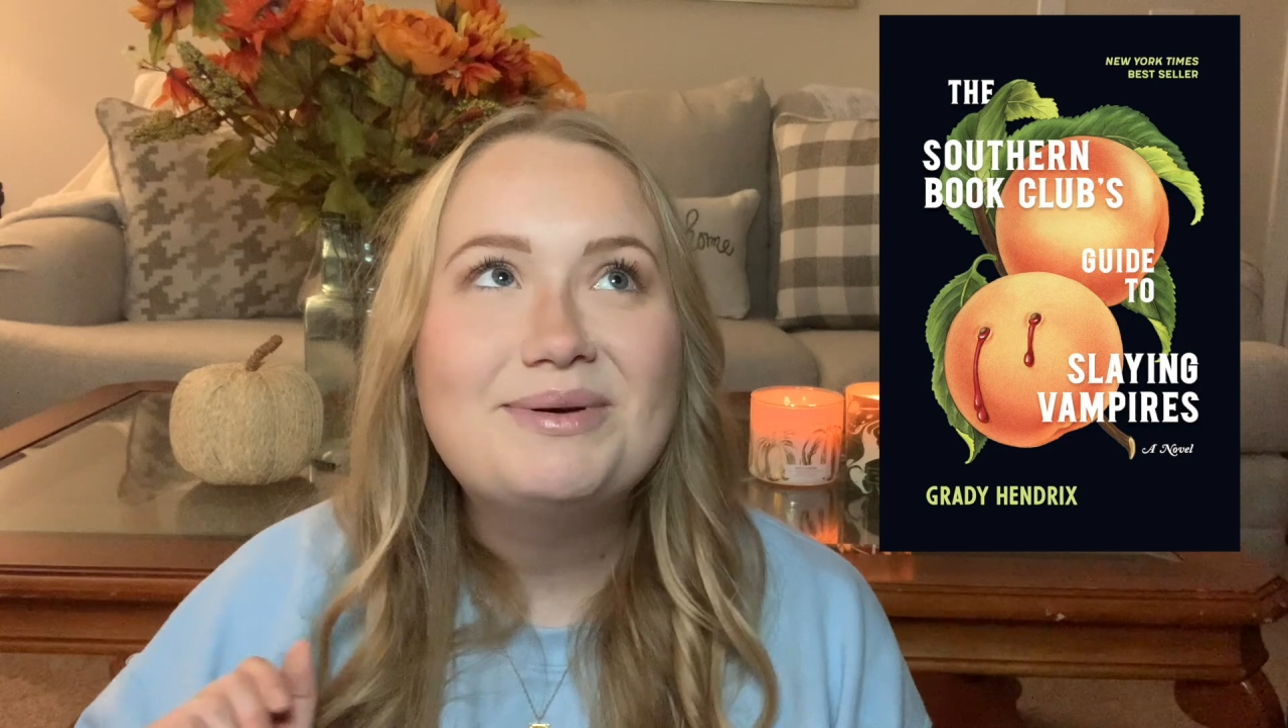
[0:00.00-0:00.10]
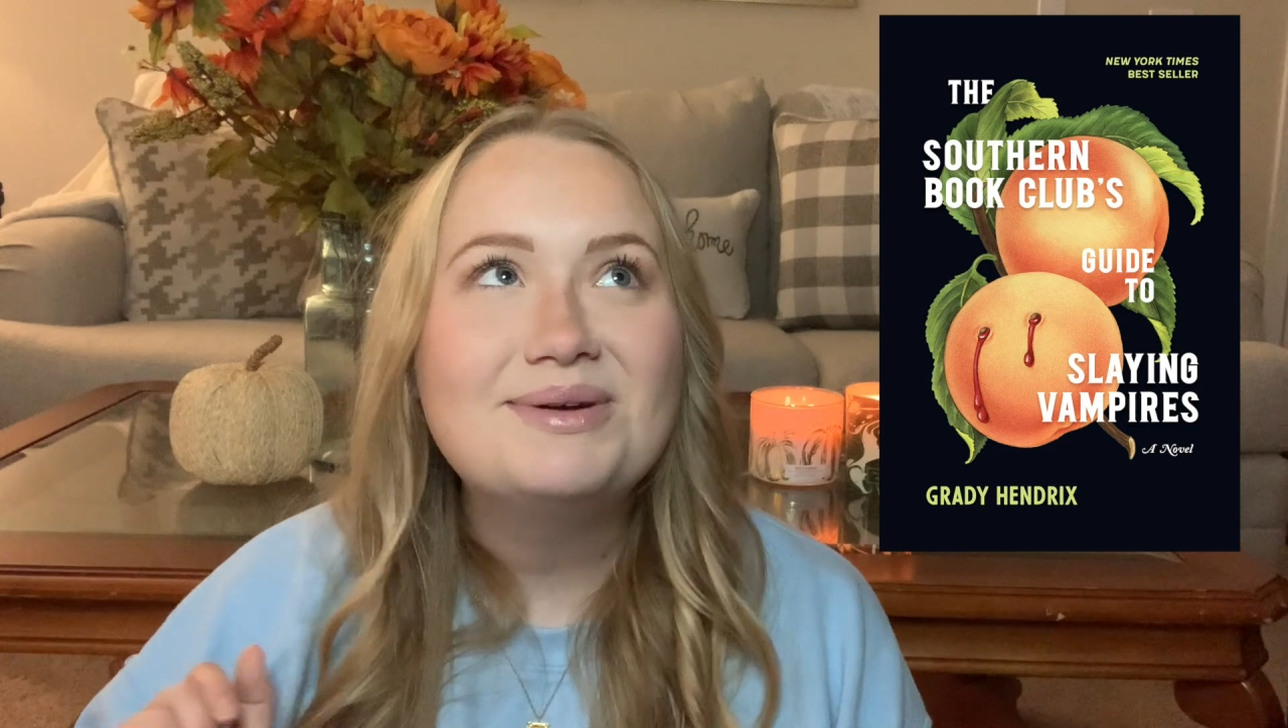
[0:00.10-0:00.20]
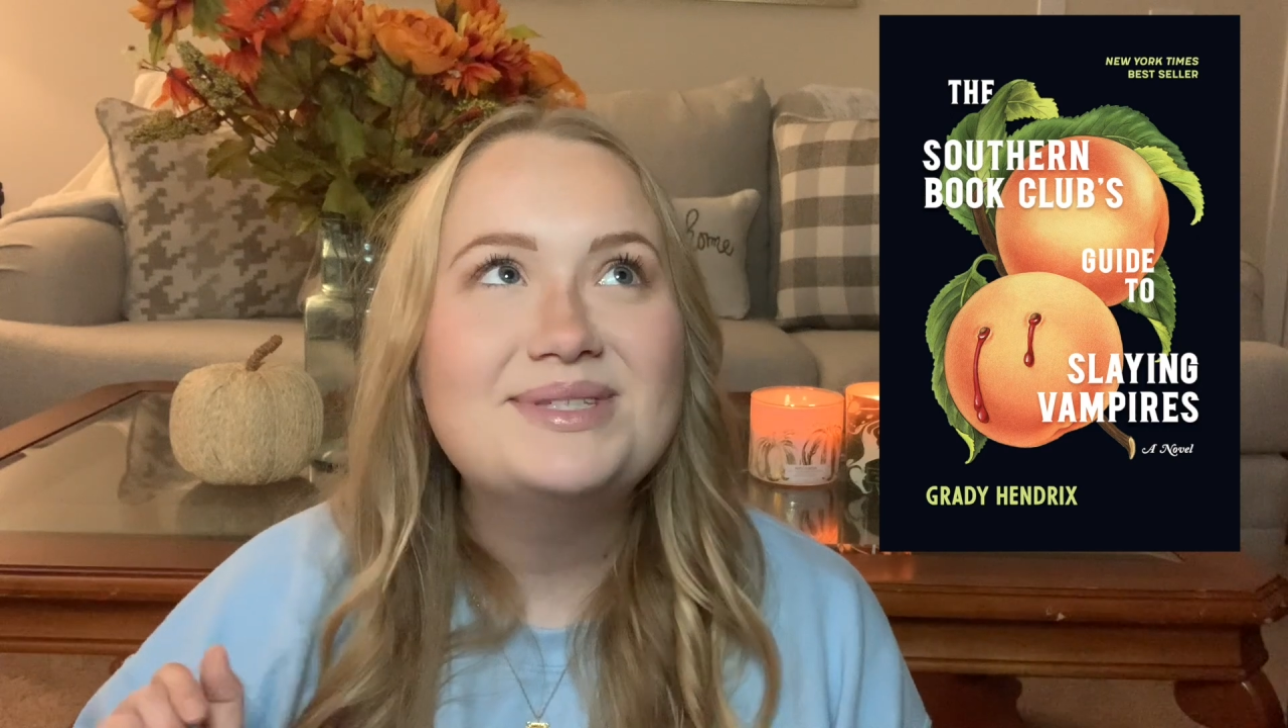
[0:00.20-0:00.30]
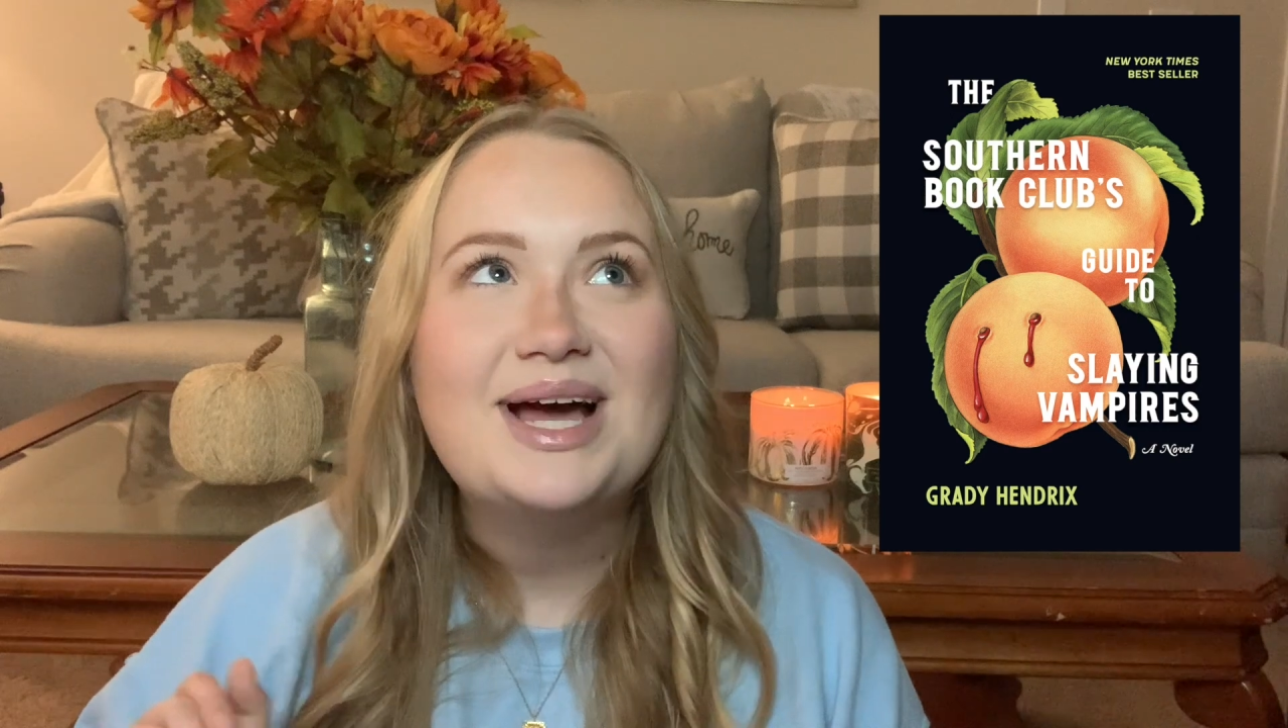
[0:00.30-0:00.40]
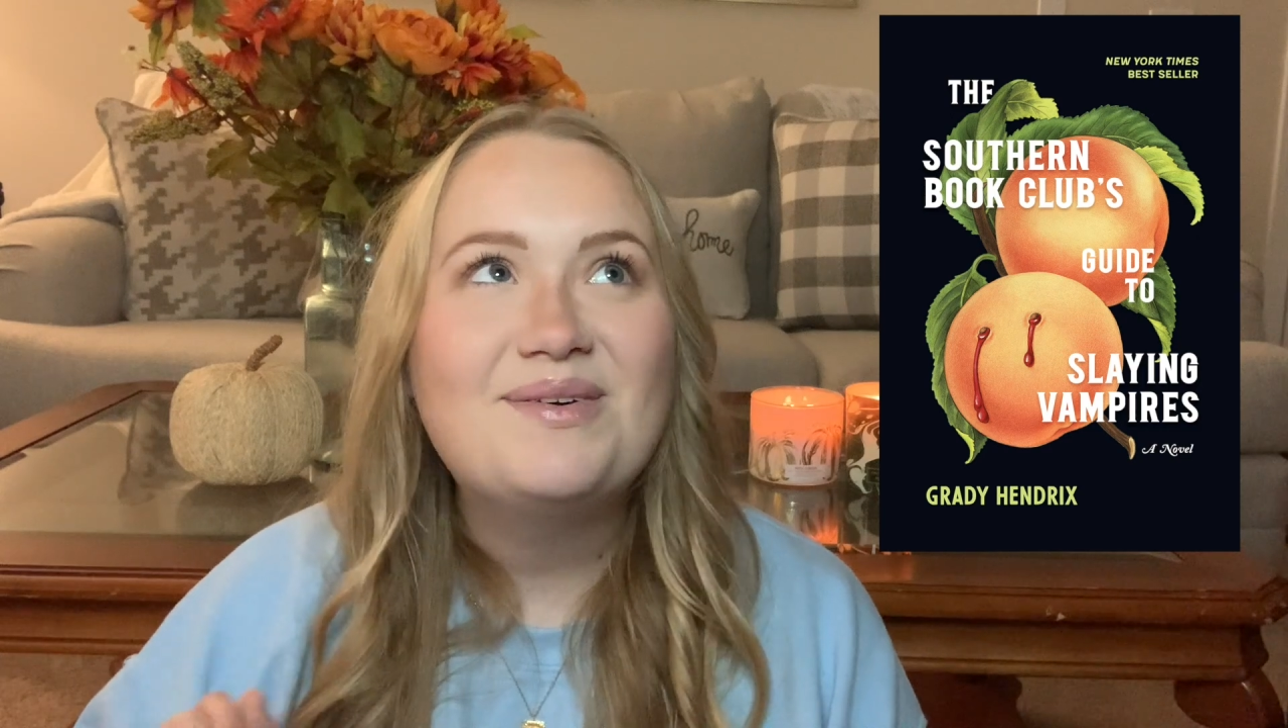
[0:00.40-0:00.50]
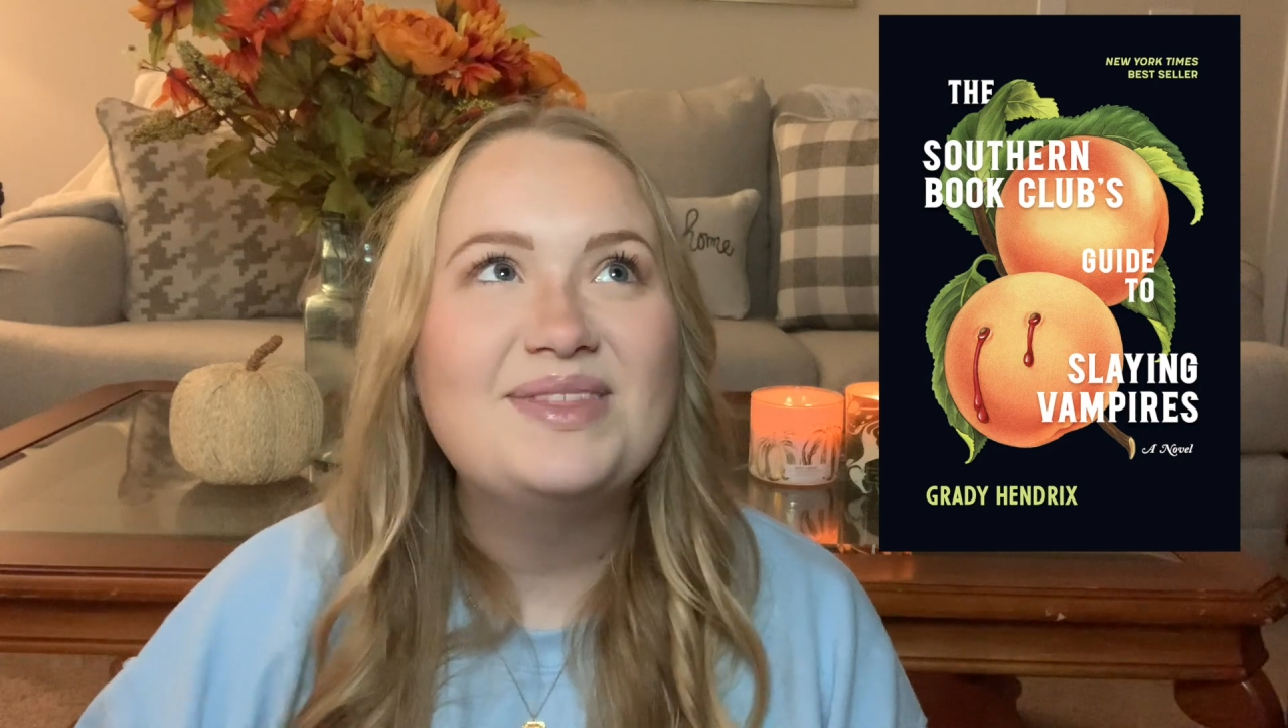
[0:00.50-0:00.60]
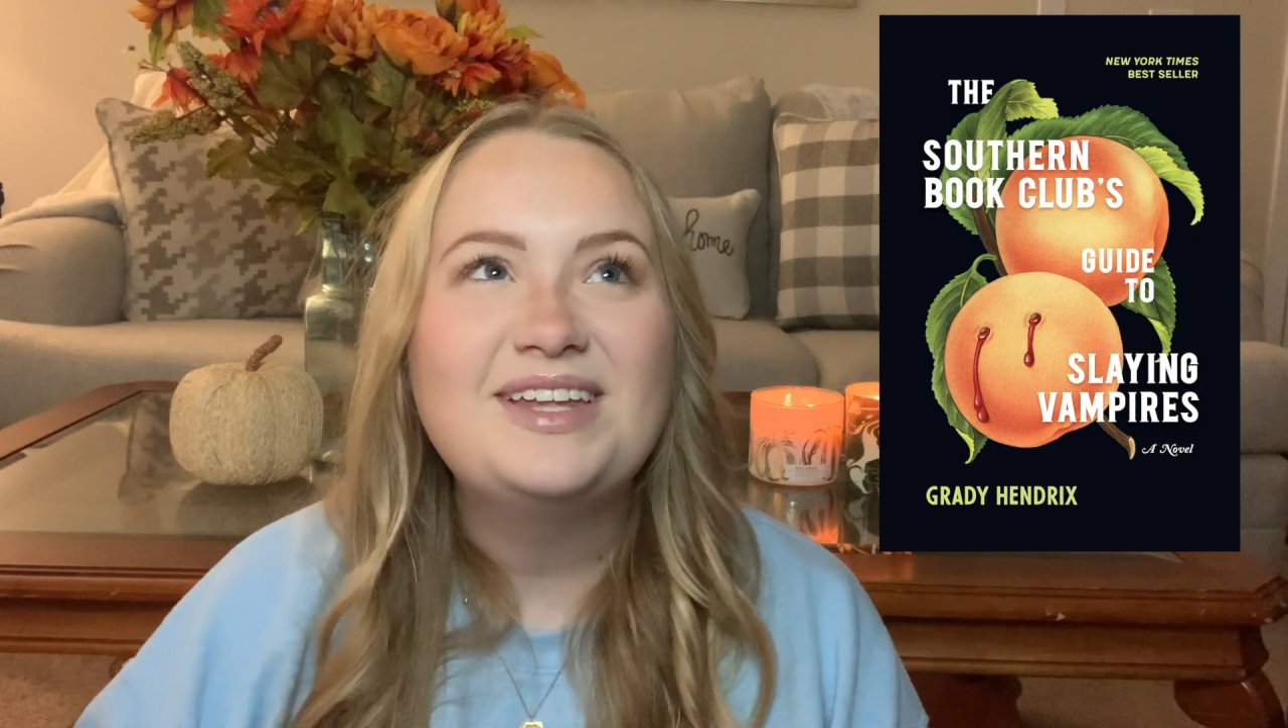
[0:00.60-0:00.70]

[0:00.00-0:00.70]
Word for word: grossed out with,